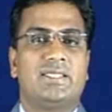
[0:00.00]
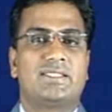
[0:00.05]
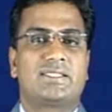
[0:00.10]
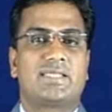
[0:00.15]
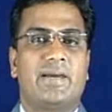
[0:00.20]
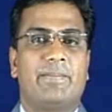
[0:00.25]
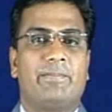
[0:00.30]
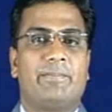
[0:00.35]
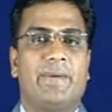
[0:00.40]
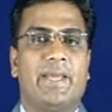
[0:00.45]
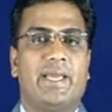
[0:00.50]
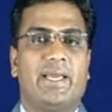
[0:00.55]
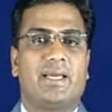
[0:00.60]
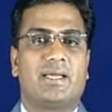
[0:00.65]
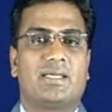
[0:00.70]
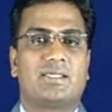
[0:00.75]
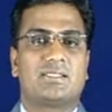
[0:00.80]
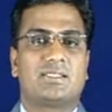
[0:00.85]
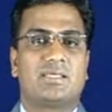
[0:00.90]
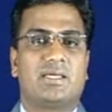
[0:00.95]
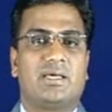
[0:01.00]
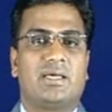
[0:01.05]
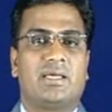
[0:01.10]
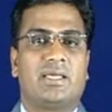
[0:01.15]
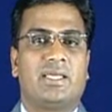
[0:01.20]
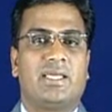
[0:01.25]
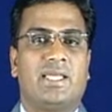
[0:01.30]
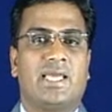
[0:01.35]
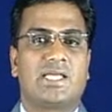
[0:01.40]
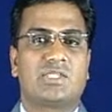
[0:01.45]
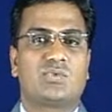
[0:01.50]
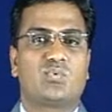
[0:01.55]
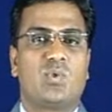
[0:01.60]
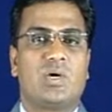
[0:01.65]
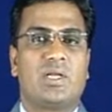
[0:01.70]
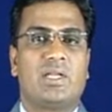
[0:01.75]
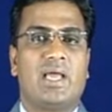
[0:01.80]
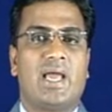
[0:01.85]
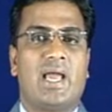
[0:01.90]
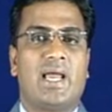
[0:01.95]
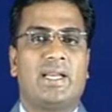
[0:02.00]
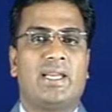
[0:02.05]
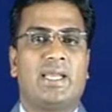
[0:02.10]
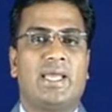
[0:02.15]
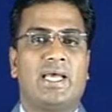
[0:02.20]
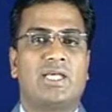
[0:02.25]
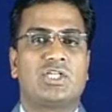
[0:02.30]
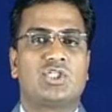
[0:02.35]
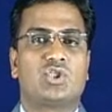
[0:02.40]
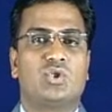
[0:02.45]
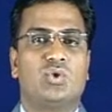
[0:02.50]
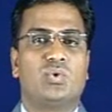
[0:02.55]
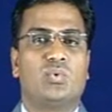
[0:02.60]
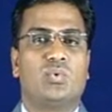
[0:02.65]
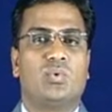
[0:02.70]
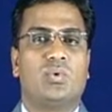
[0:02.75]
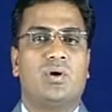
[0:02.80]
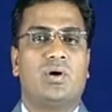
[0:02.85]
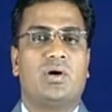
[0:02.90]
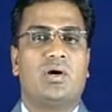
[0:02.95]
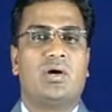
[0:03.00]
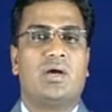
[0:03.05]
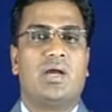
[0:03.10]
This compares S1 and S2